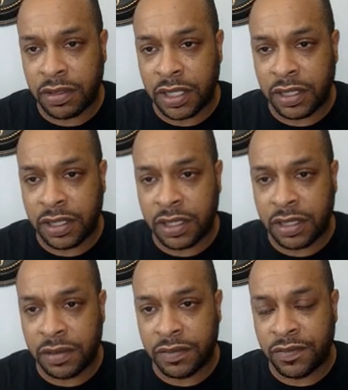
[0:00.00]
Like
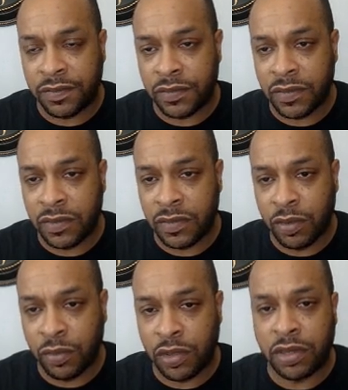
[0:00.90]
we're
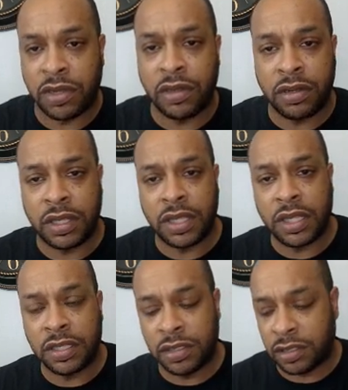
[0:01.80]
going to go to,
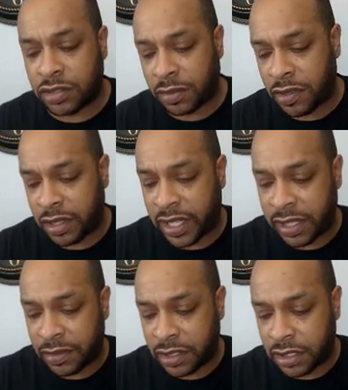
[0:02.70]
talk about
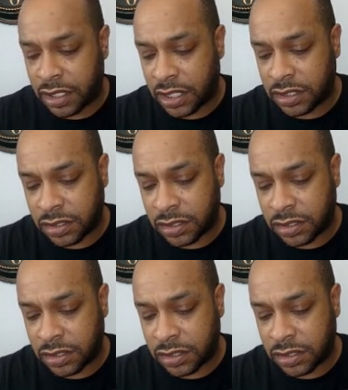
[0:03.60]
Klima today.